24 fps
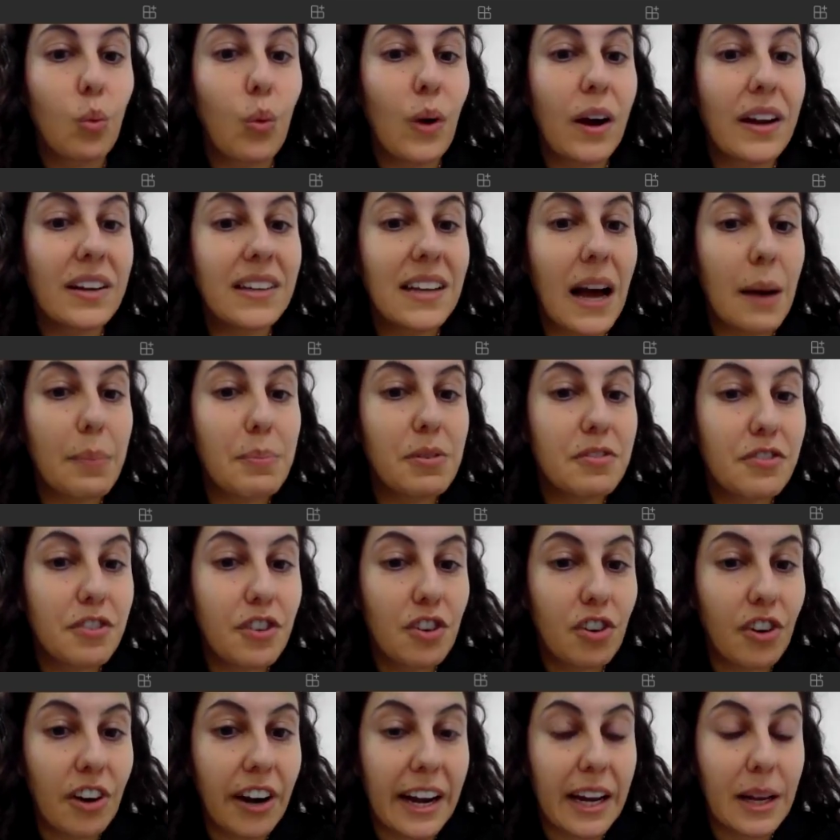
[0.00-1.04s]
1 cup
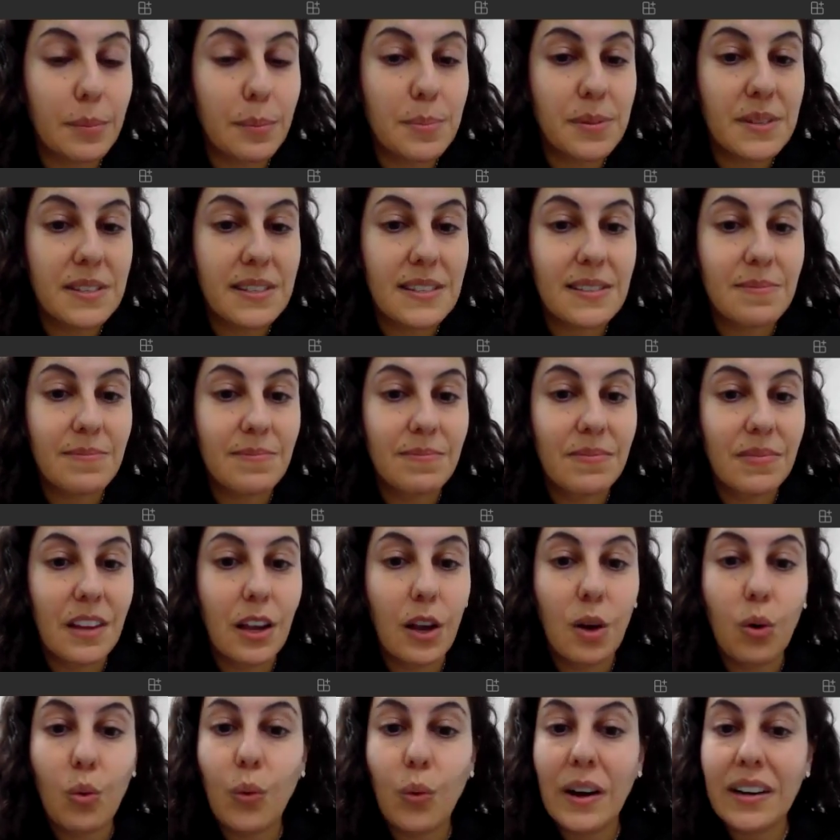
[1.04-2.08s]
of grapes,
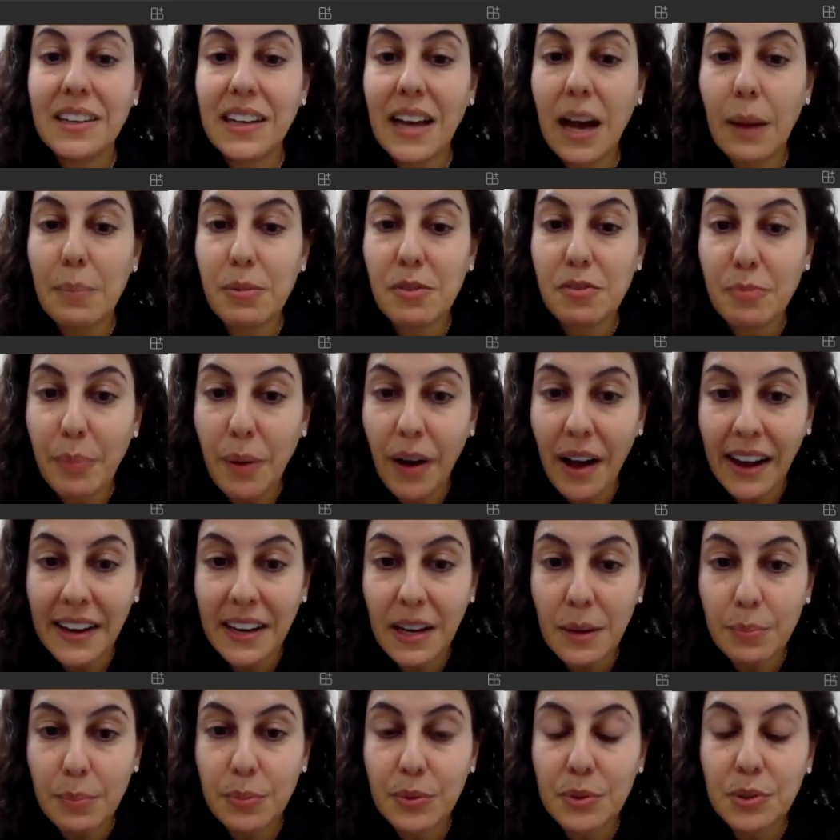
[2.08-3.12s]
1 cup of
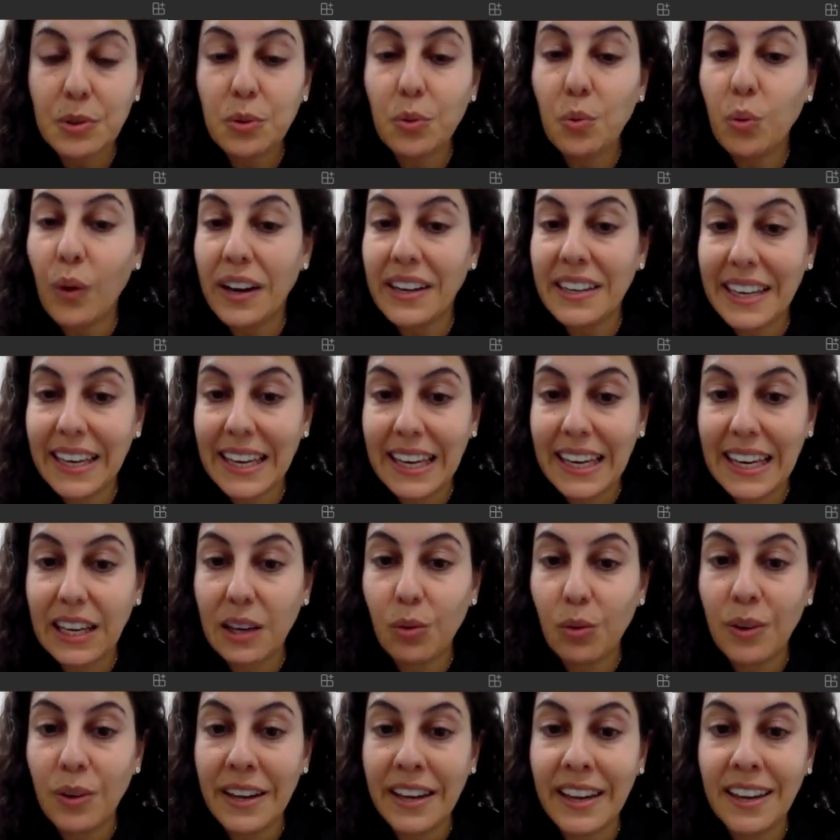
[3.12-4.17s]
pineapple, 1
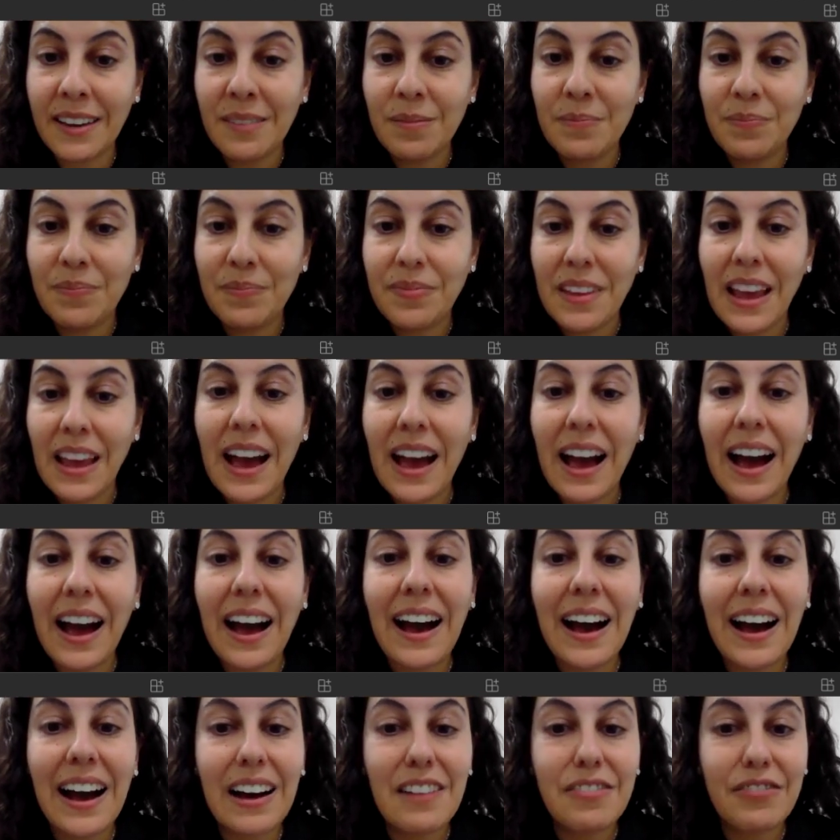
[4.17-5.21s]
kiwi,
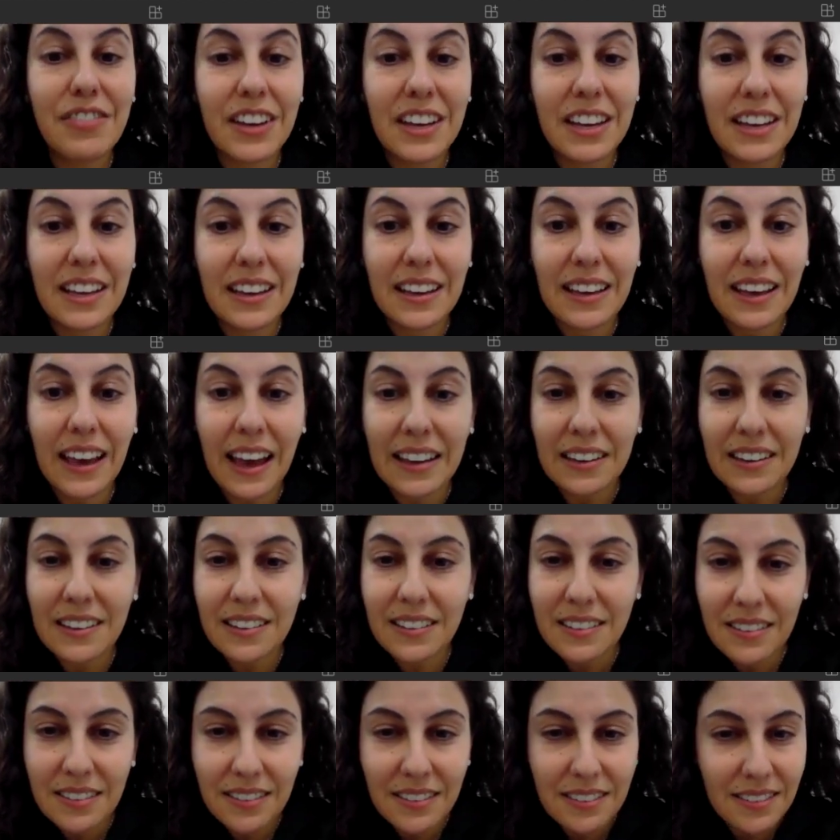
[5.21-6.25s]
a half a
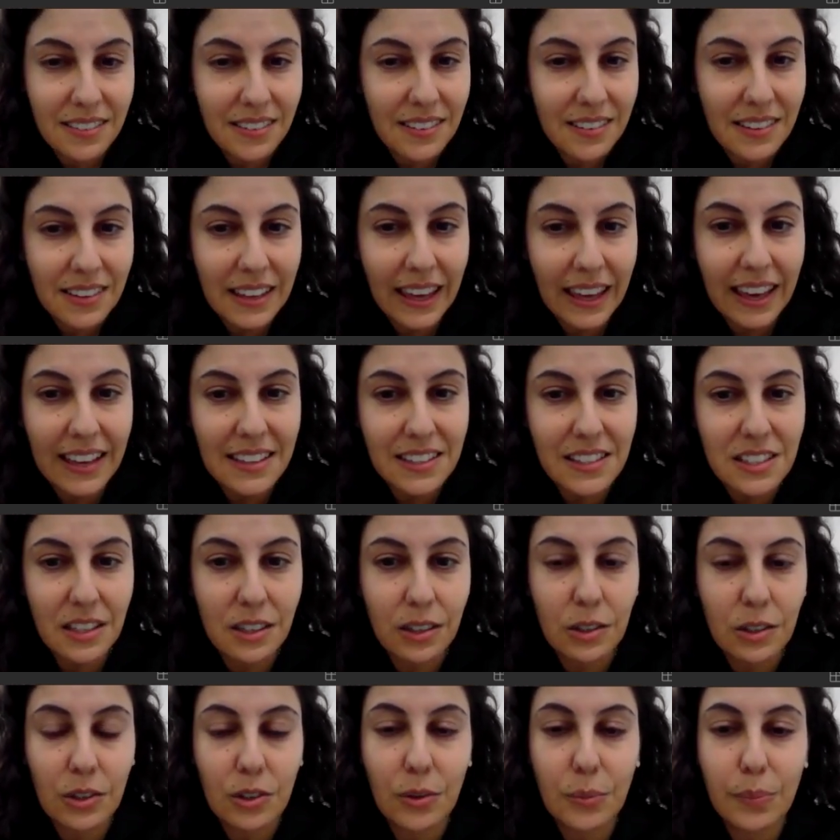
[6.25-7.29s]

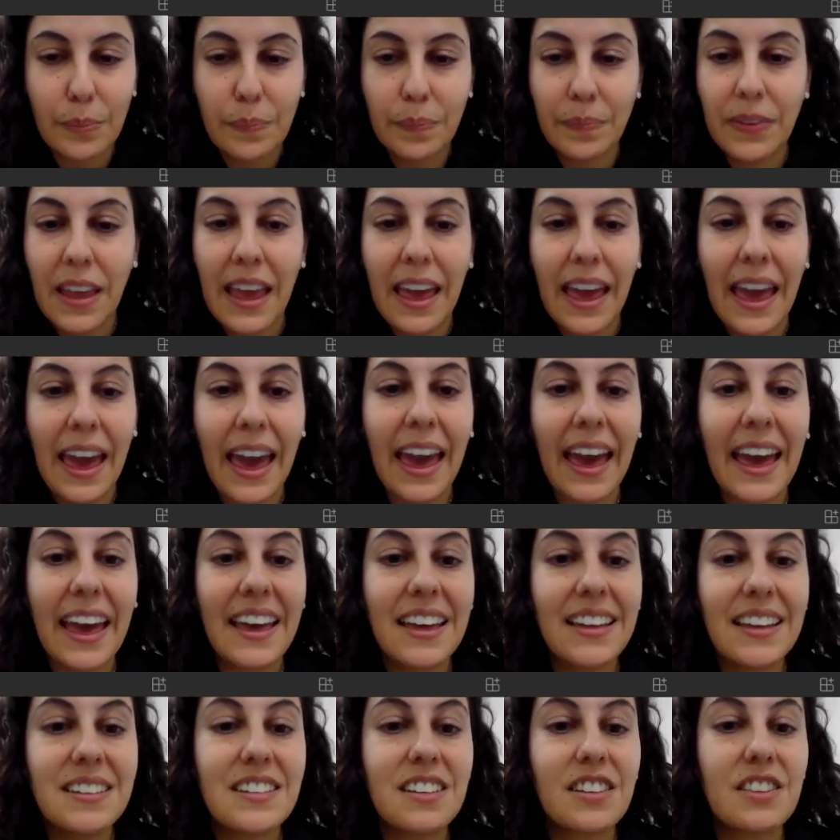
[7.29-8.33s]
cantaloupe,
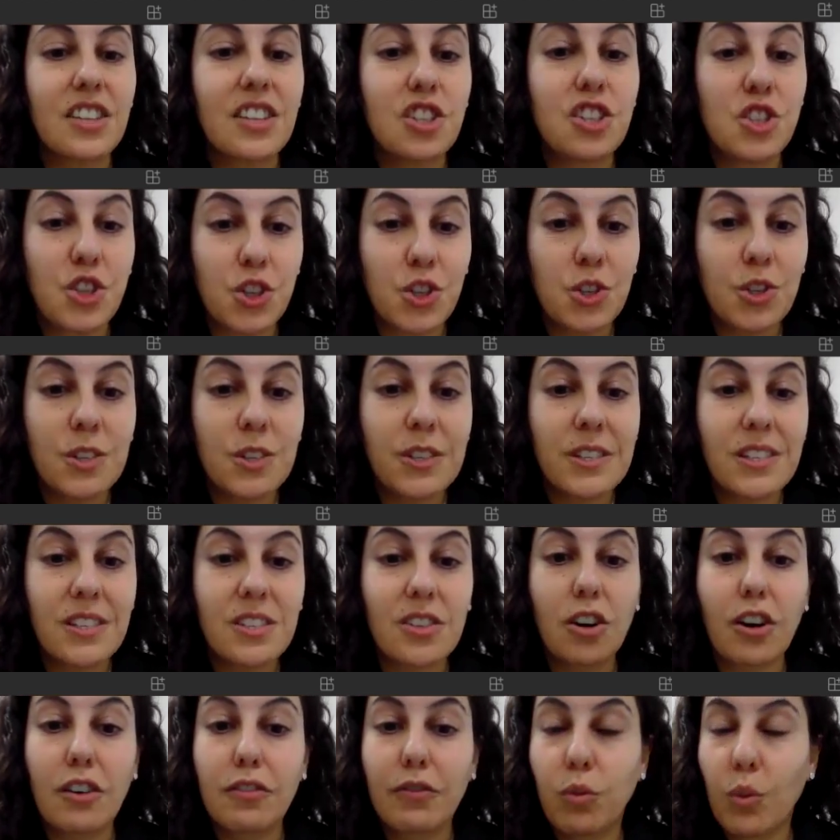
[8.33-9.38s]
and the
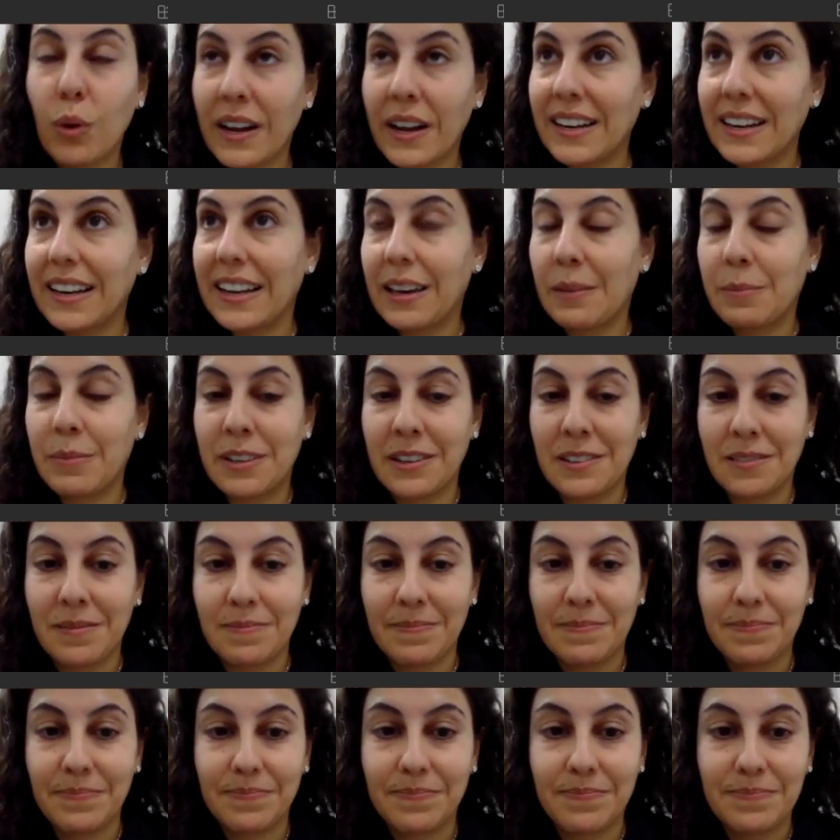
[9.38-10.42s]
juice of 1
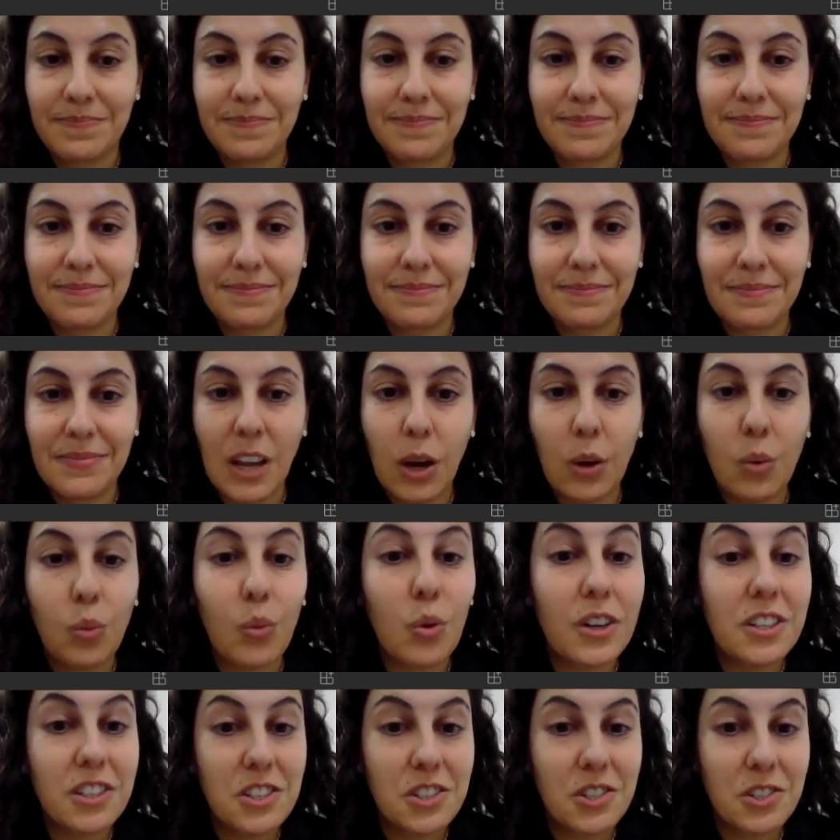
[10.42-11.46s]
lemon.
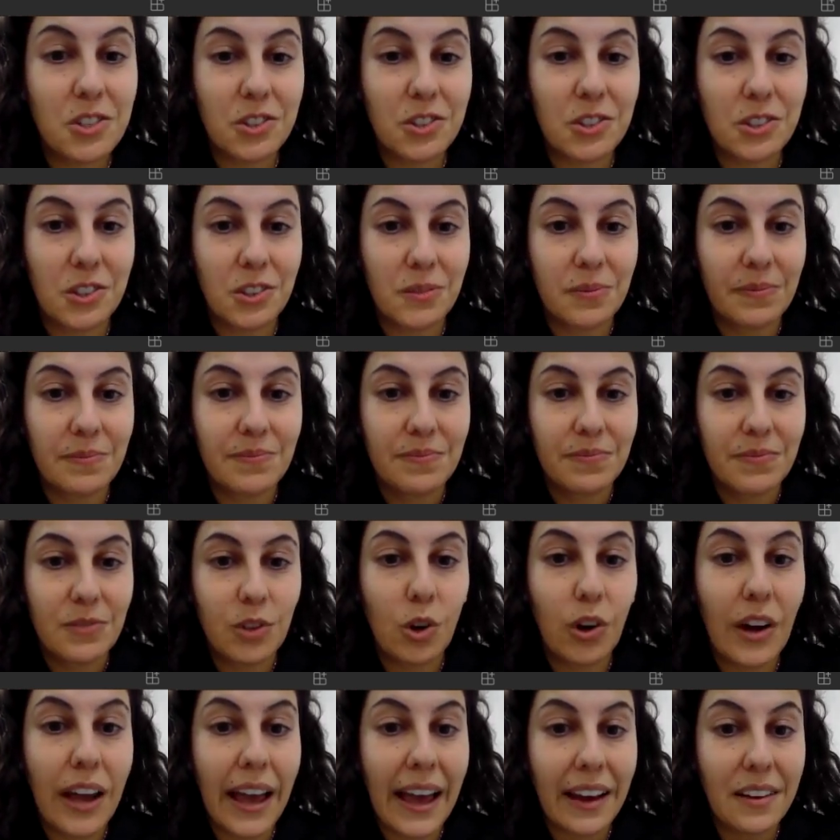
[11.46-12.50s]
What to do
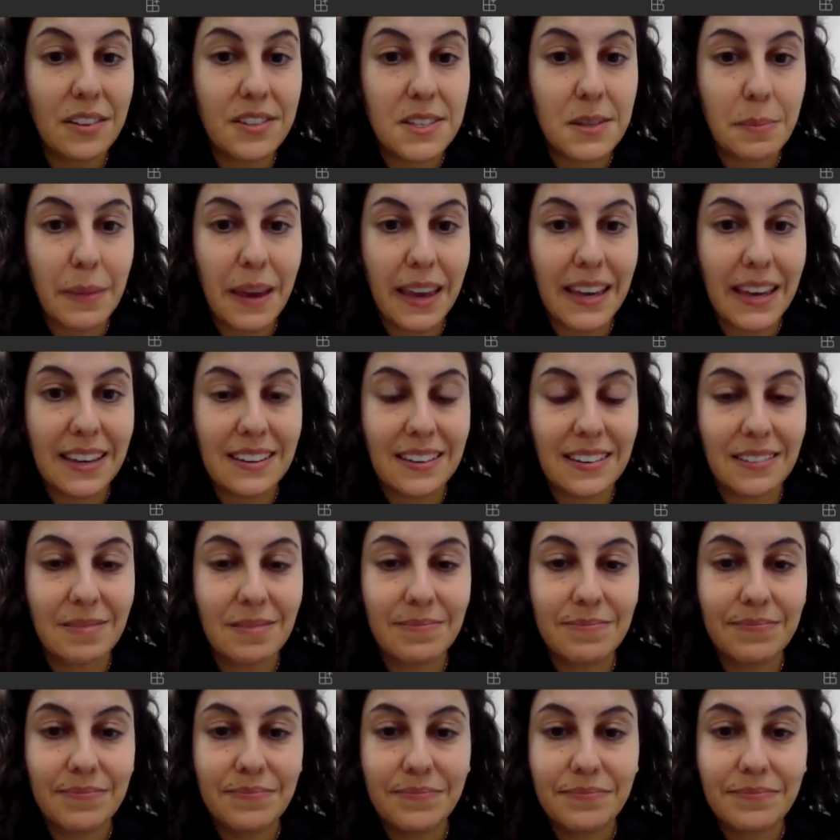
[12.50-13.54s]
or how to make it.